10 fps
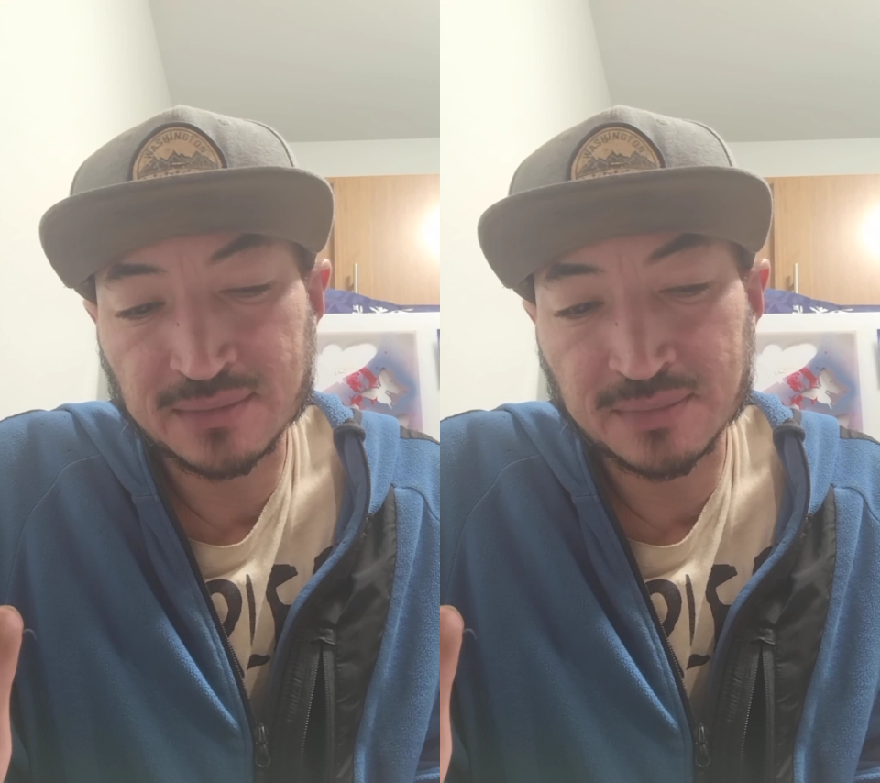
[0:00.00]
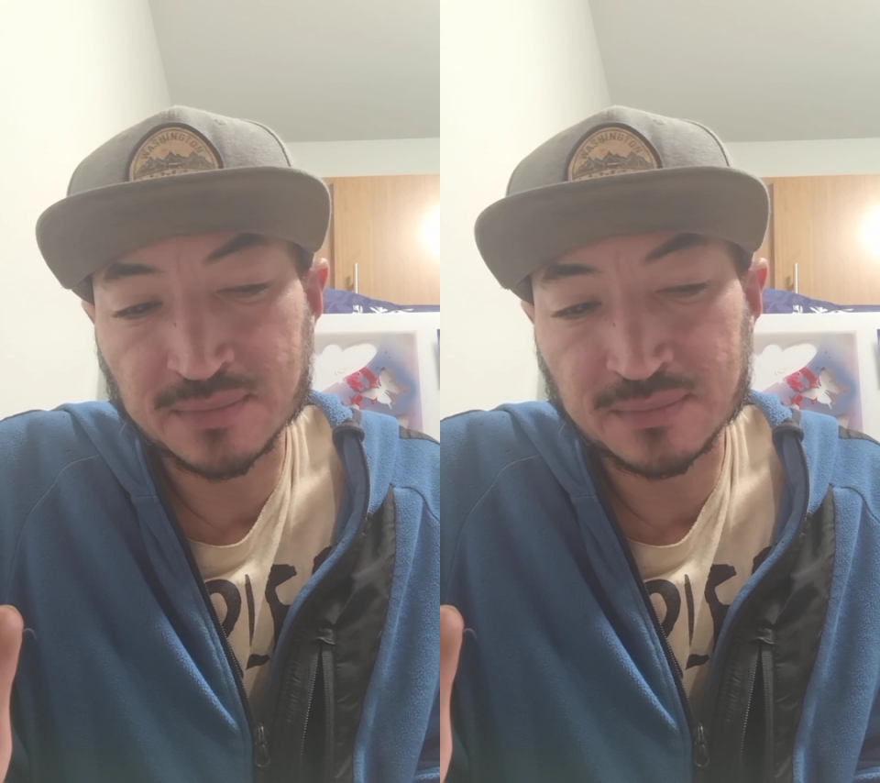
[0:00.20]

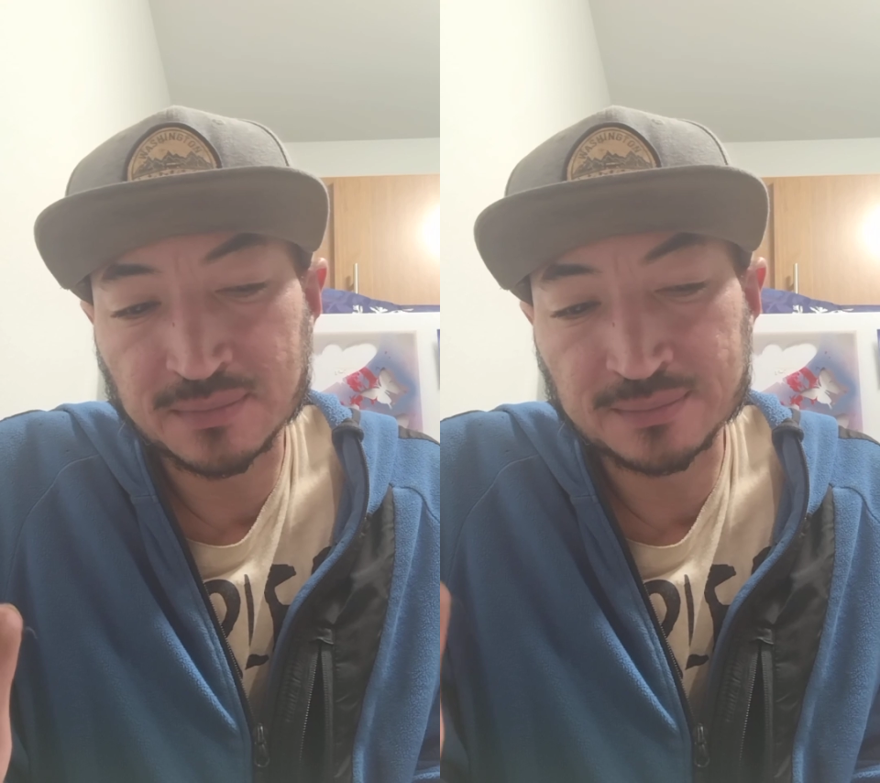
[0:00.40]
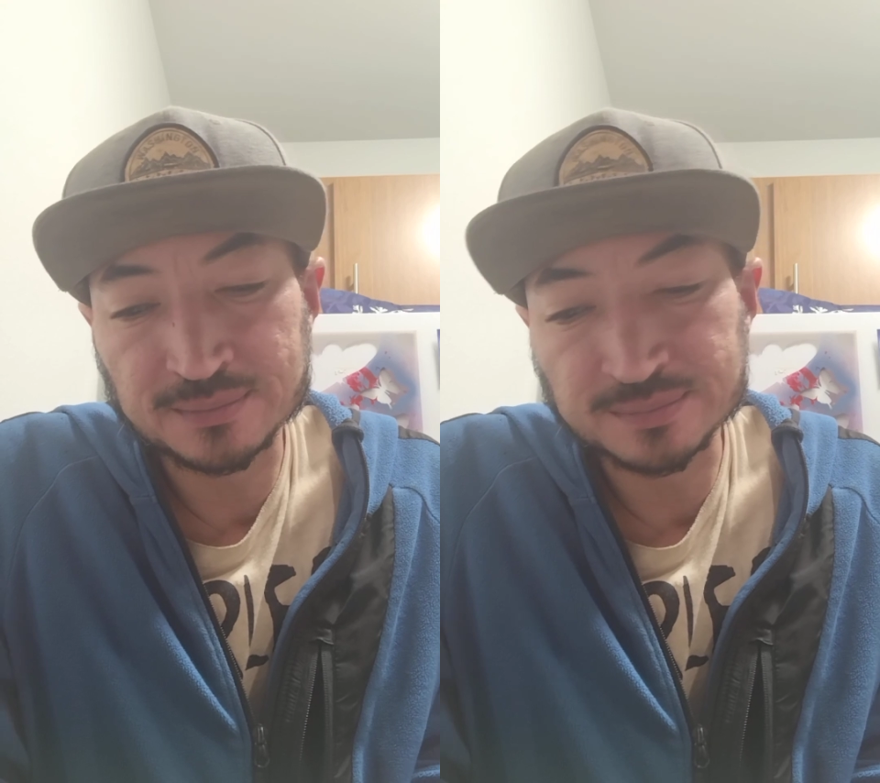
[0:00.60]
um,
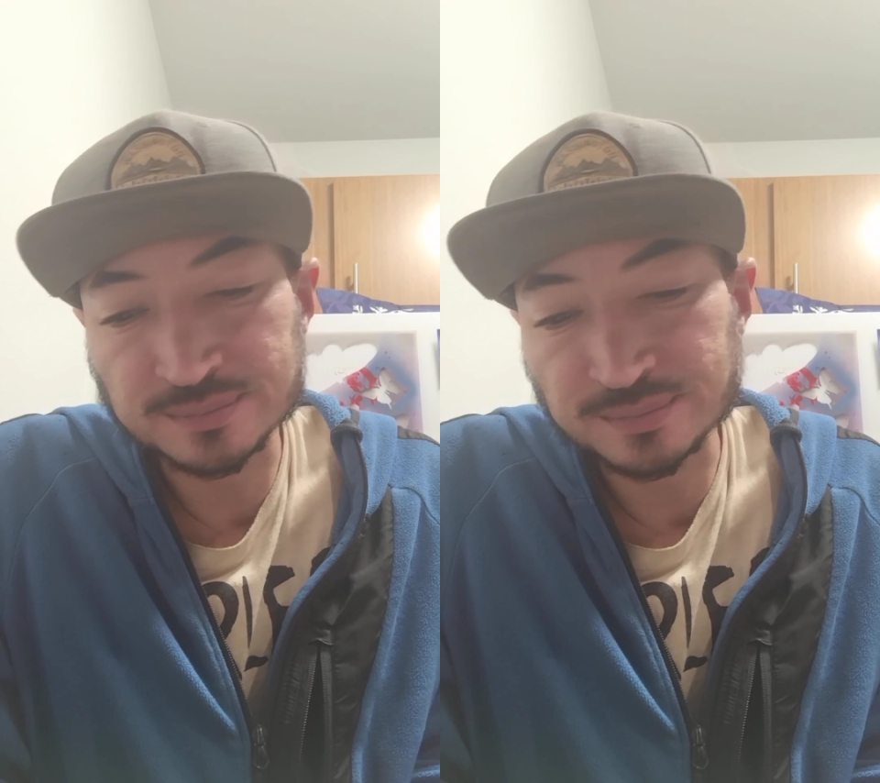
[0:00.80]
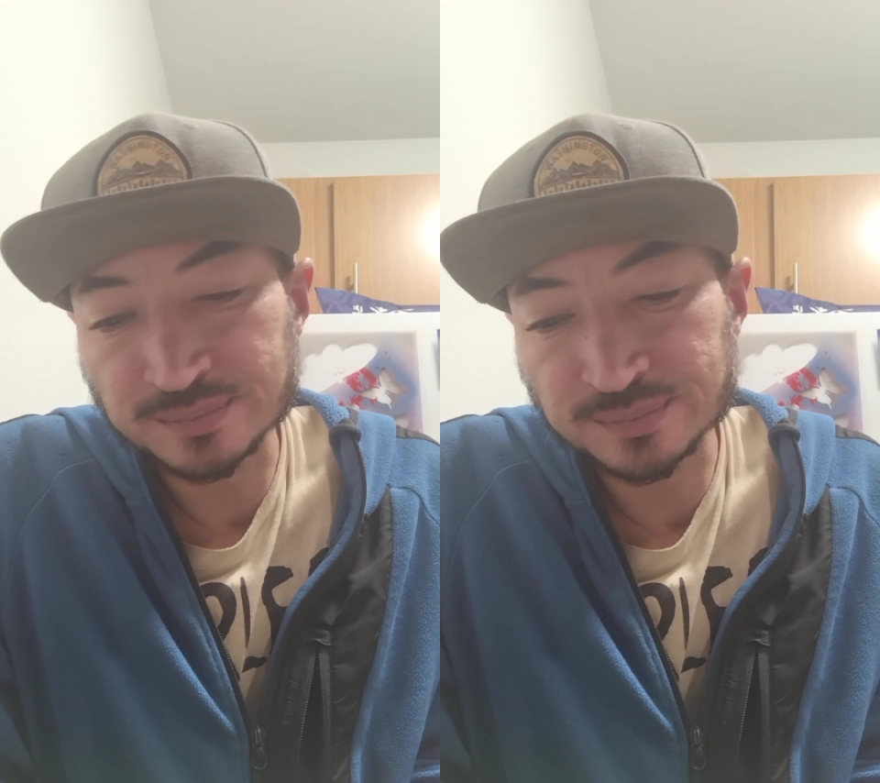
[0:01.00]

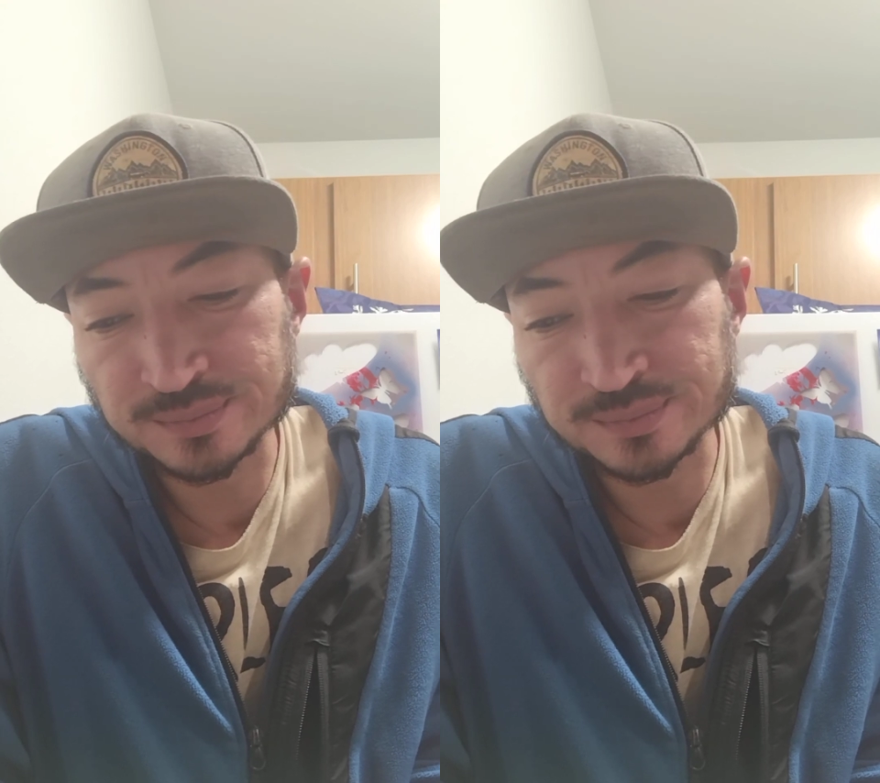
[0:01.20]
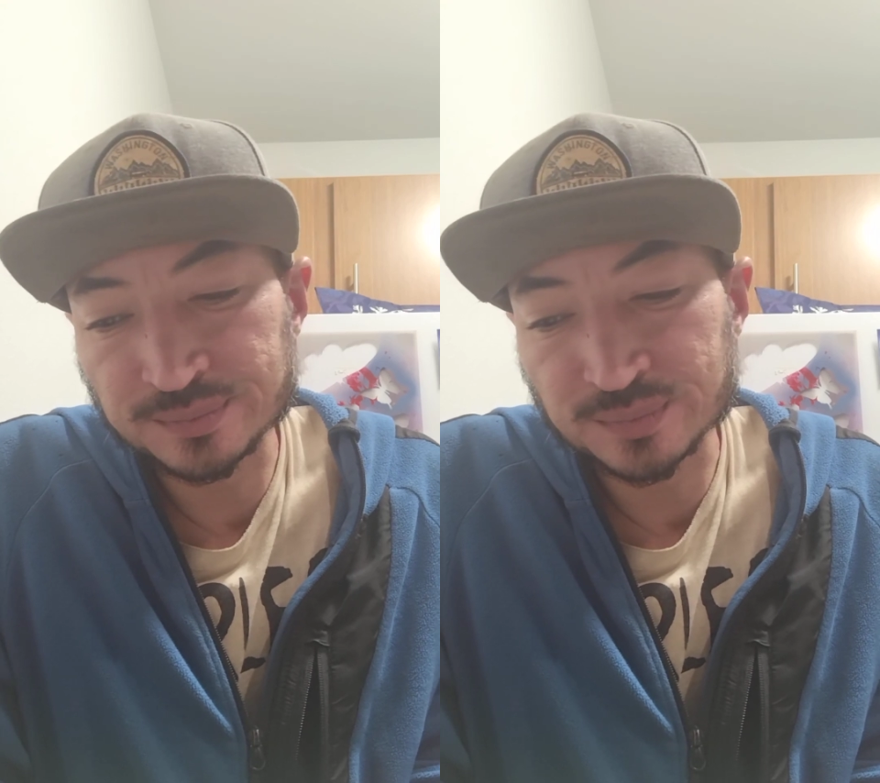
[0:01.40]

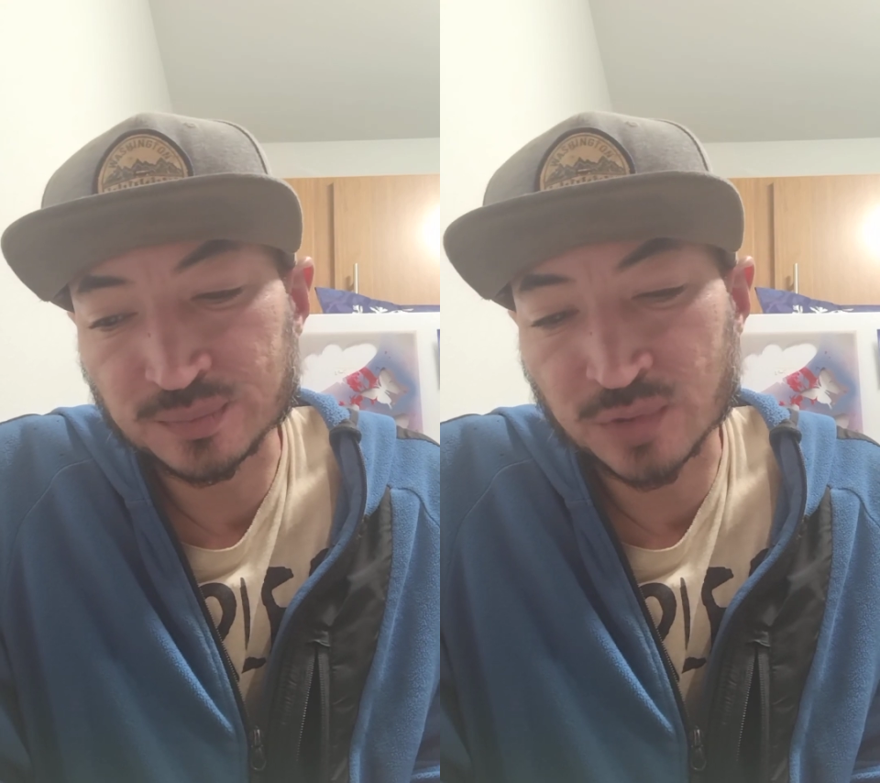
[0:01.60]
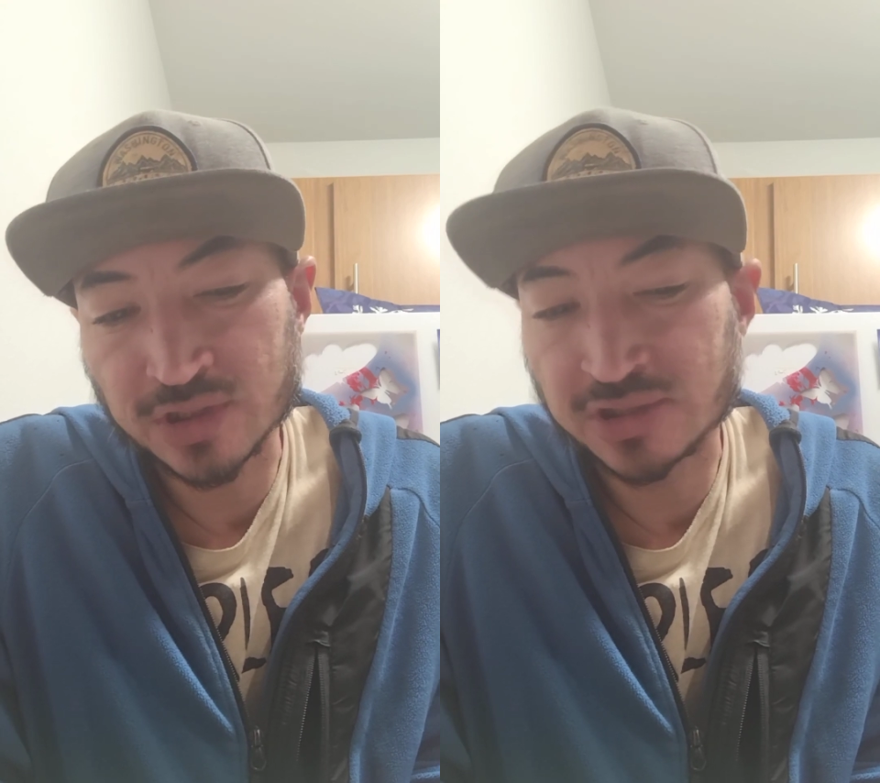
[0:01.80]
what